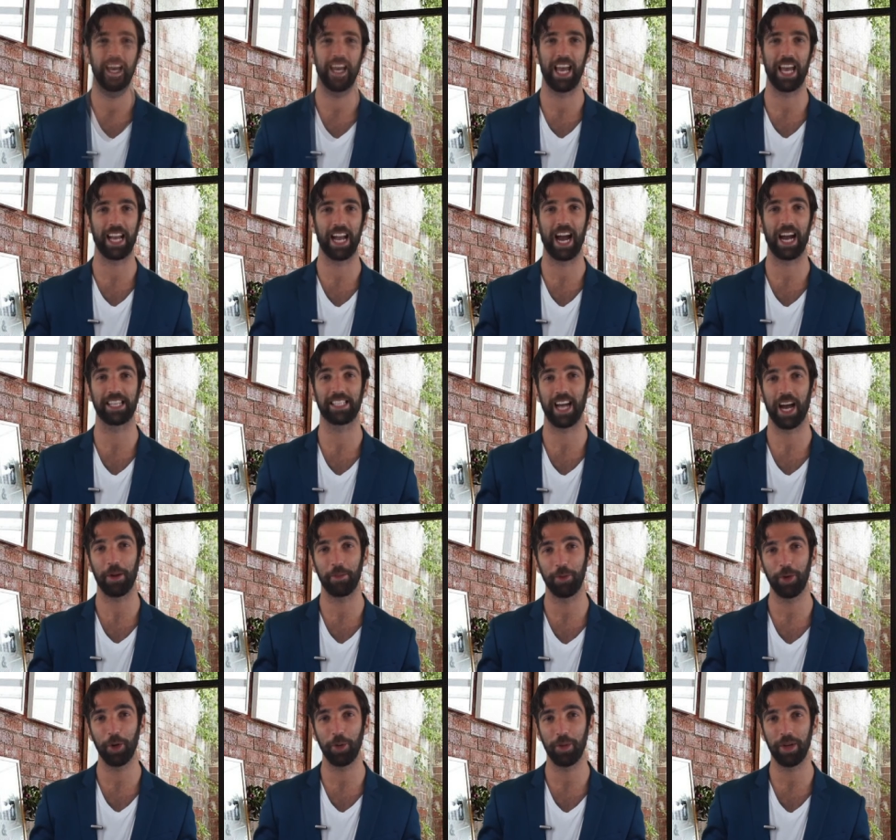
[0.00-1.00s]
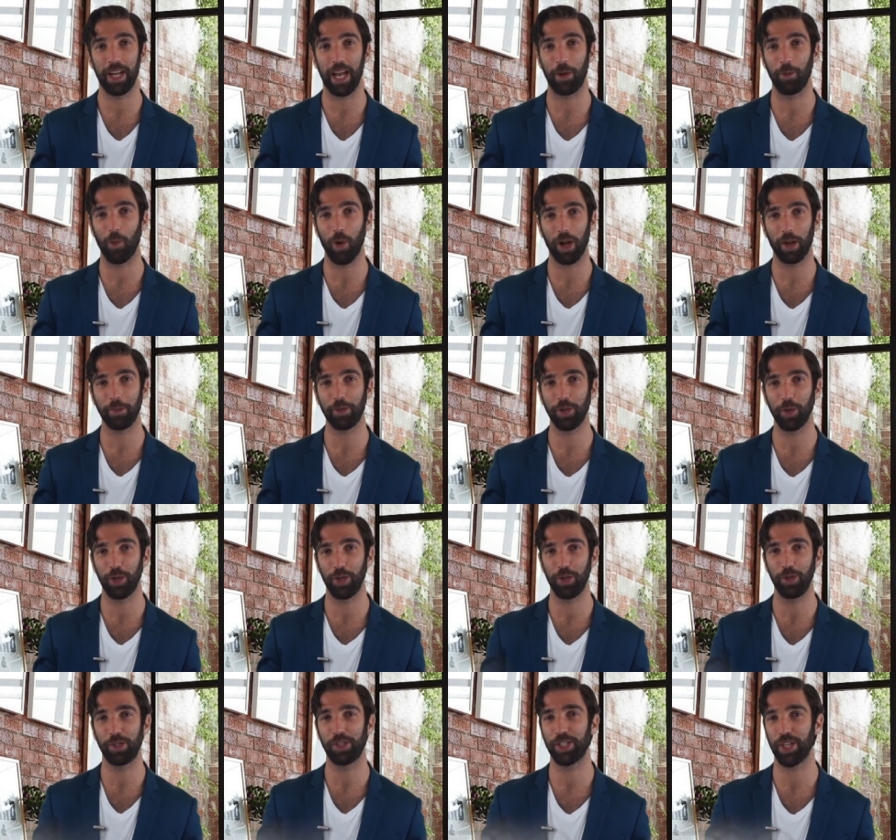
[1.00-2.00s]
Hey guys, I'm Ruben, and welcome to a
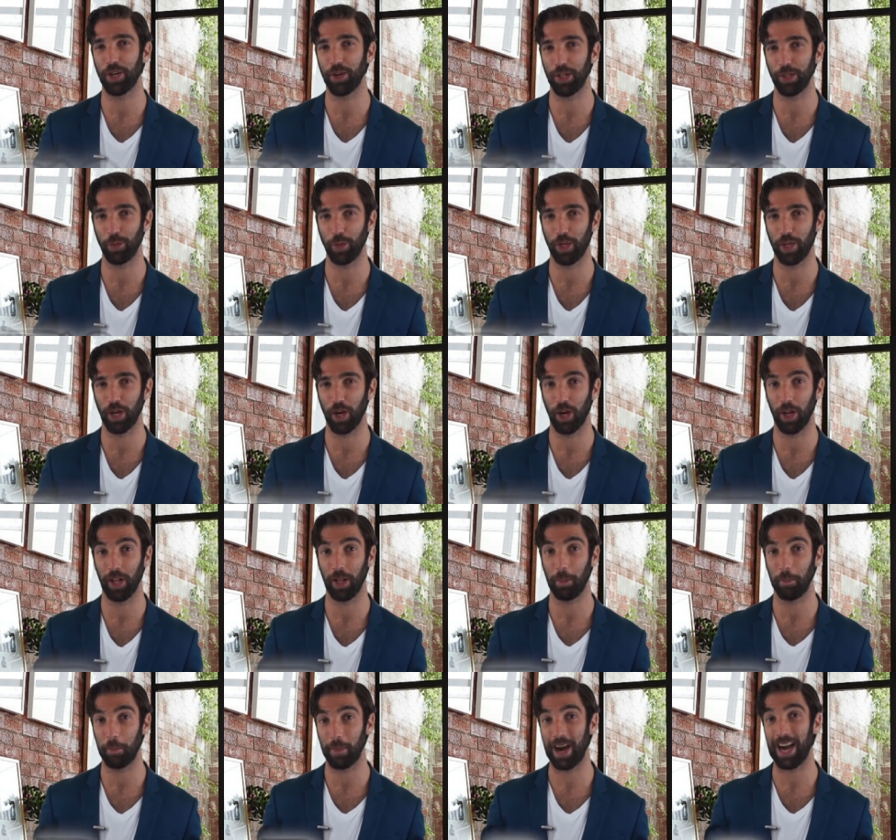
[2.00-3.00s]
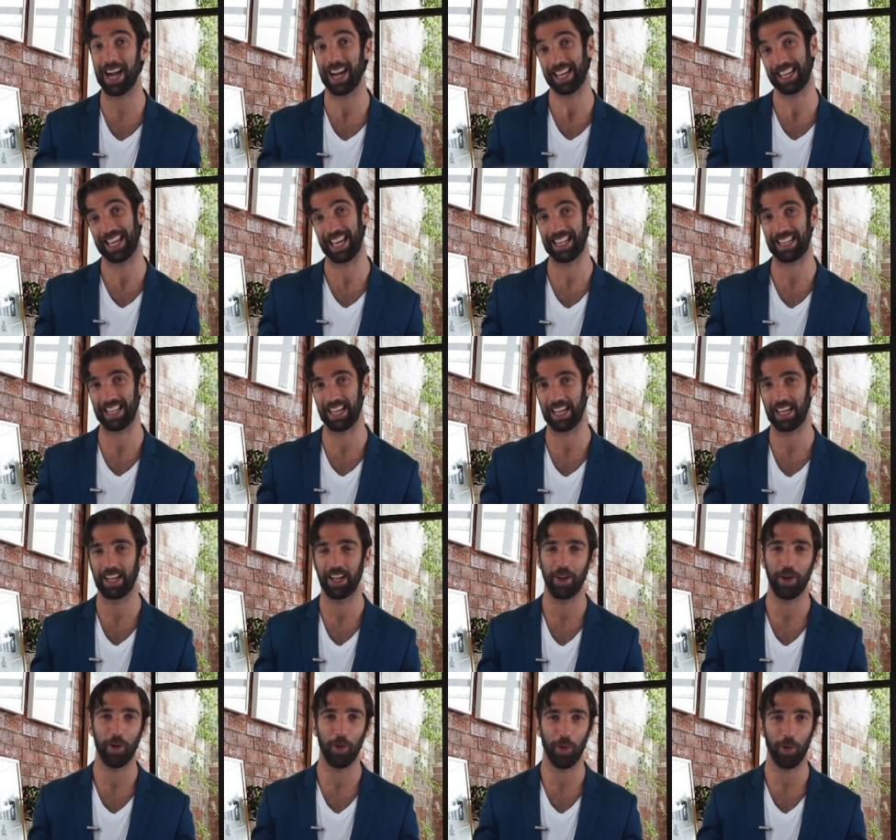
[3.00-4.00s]
new series we call Mahaketa,
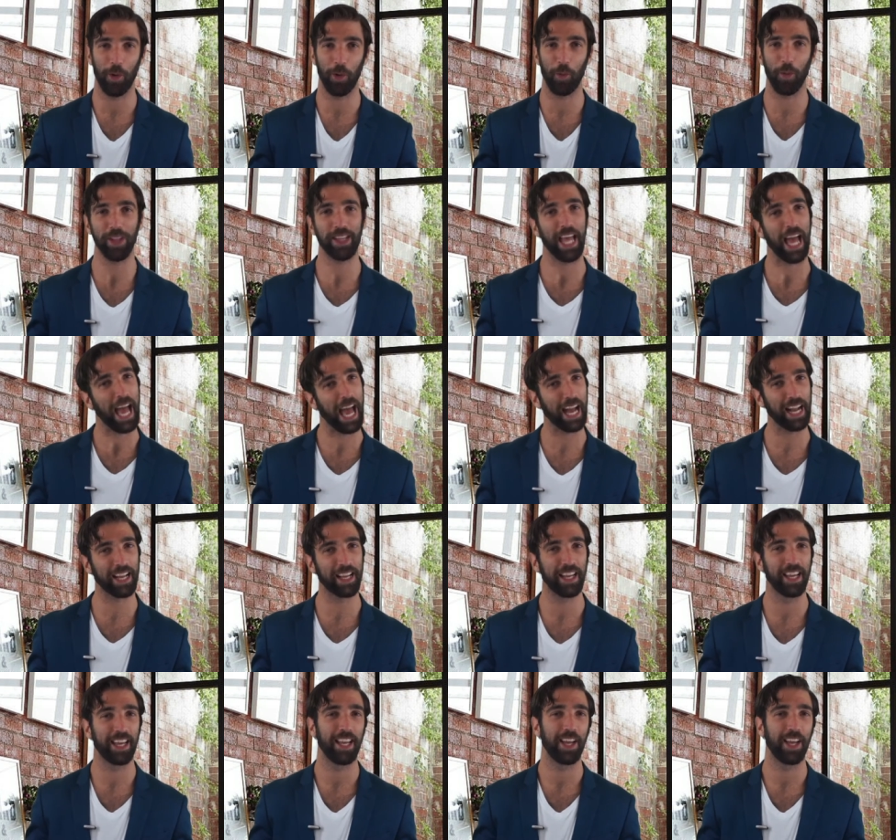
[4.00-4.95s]
or What the Heck,